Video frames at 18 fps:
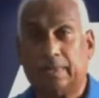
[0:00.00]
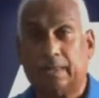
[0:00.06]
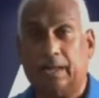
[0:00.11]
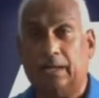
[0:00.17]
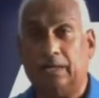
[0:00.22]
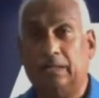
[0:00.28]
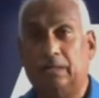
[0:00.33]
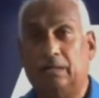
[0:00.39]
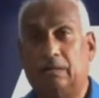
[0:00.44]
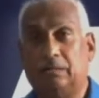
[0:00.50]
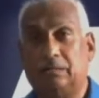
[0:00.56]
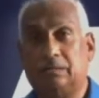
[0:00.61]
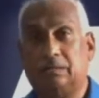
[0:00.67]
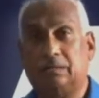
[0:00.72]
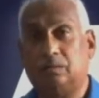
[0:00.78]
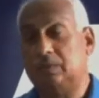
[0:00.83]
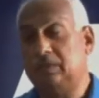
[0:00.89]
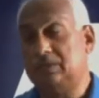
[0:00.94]
and they're not
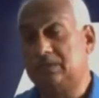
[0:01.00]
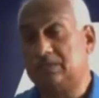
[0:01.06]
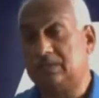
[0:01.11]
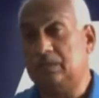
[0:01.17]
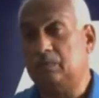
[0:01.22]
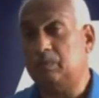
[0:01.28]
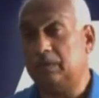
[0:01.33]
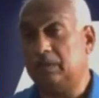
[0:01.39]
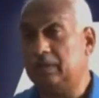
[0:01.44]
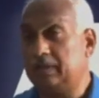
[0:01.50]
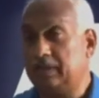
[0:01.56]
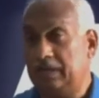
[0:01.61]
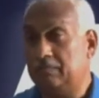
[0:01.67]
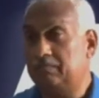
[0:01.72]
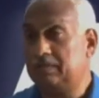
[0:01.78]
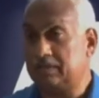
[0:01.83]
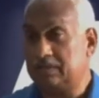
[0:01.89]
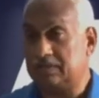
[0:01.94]
going to see what they
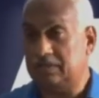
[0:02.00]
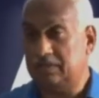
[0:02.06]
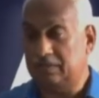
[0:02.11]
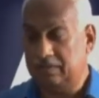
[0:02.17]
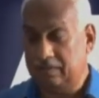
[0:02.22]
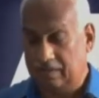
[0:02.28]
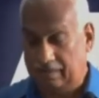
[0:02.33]
came to see,